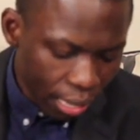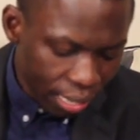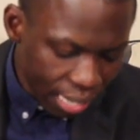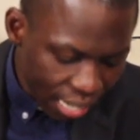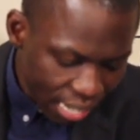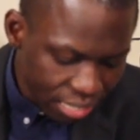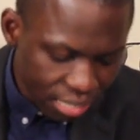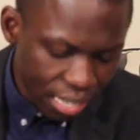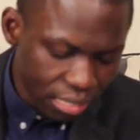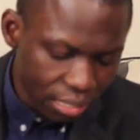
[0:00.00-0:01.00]

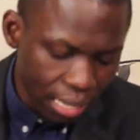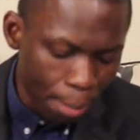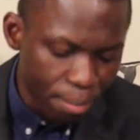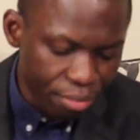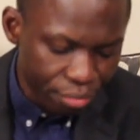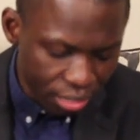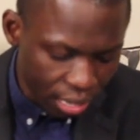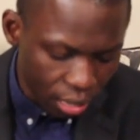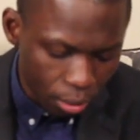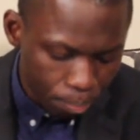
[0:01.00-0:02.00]
carelessness can be
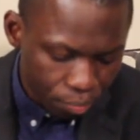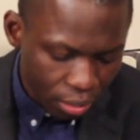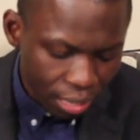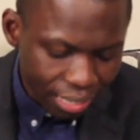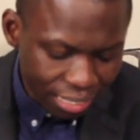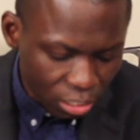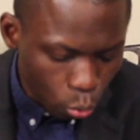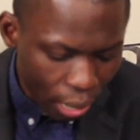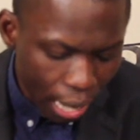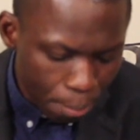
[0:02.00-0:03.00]
fatal. That is
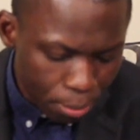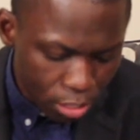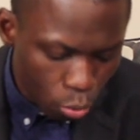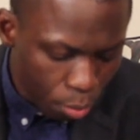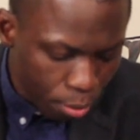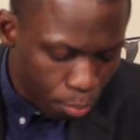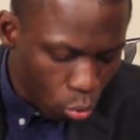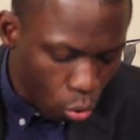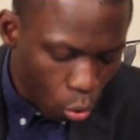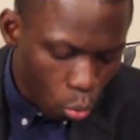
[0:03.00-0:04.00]
why I pity with
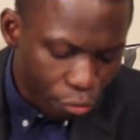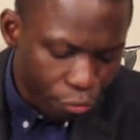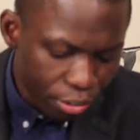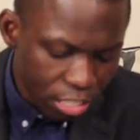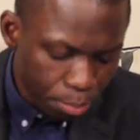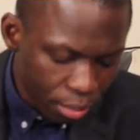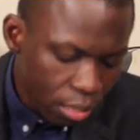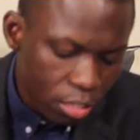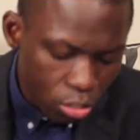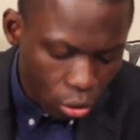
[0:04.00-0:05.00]
people who fake
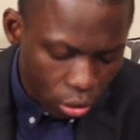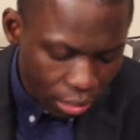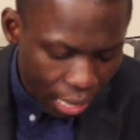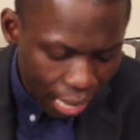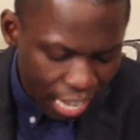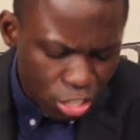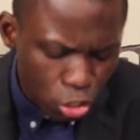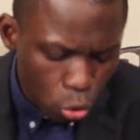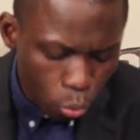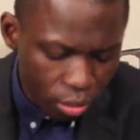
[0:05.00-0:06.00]
speaking in tongues and
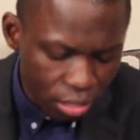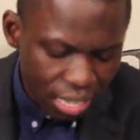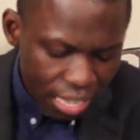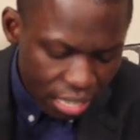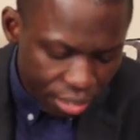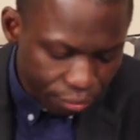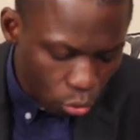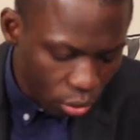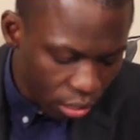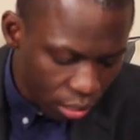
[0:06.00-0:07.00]
joke with it. If
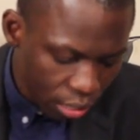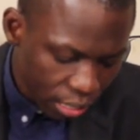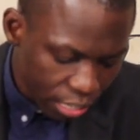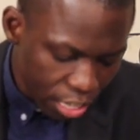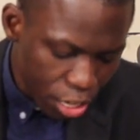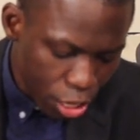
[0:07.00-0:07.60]
only they